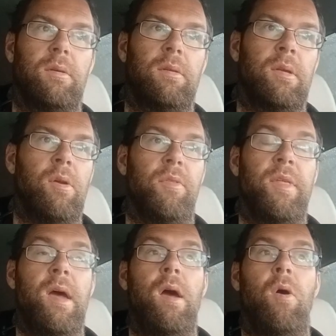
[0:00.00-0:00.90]
They're not
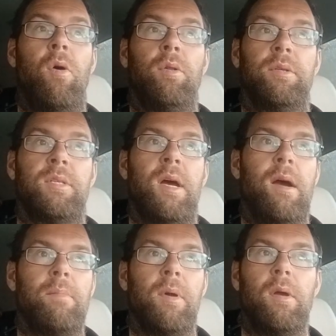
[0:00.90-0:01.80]
there all the
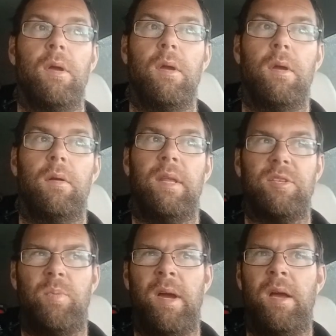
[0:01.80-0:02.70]
time, and
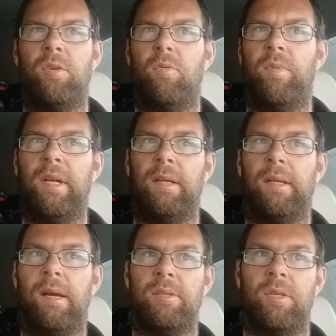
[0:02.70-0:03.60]
that's why I don't really
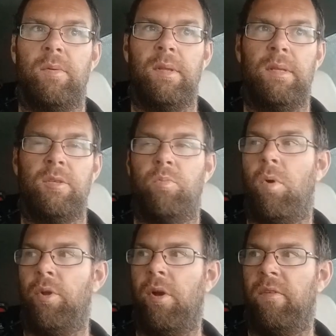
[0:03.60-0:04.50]
like doing these
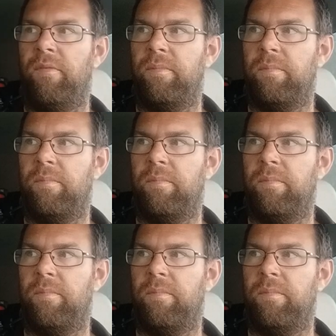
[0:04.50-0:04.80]
one-off